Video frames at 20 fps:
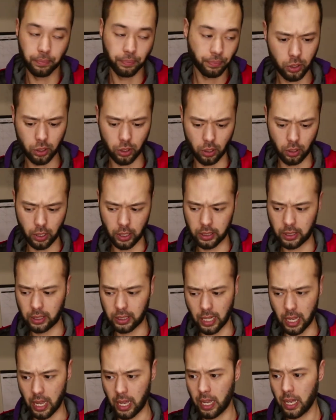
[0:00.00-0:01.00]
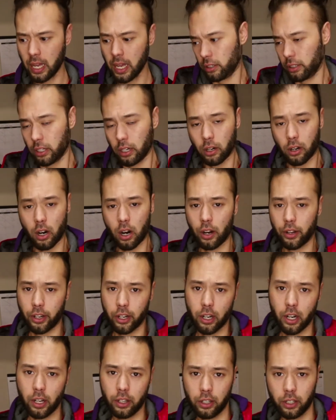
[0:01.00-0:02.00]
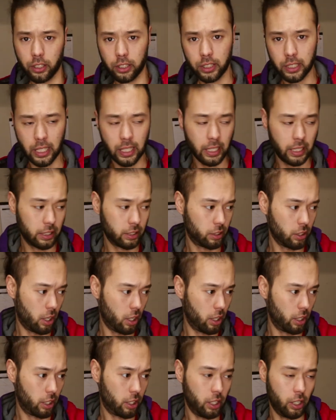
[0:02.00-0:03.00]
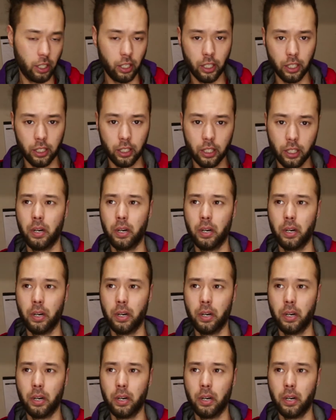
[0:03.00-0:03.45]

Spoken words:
So let's say, all your other settings are good,